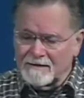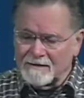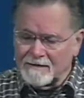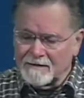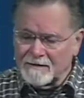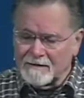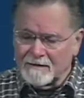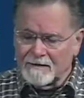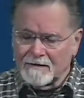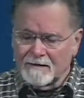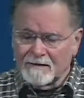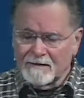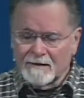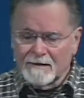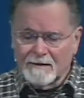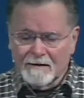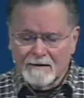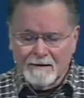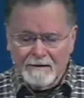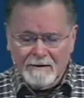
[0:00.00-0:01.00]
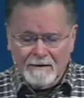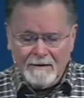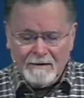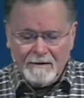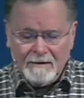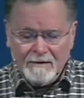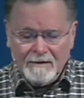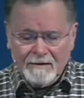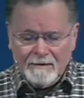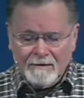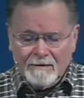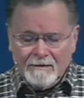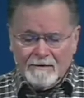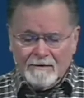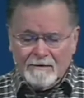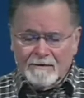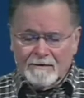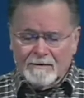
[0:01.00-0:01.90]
(no one is talking)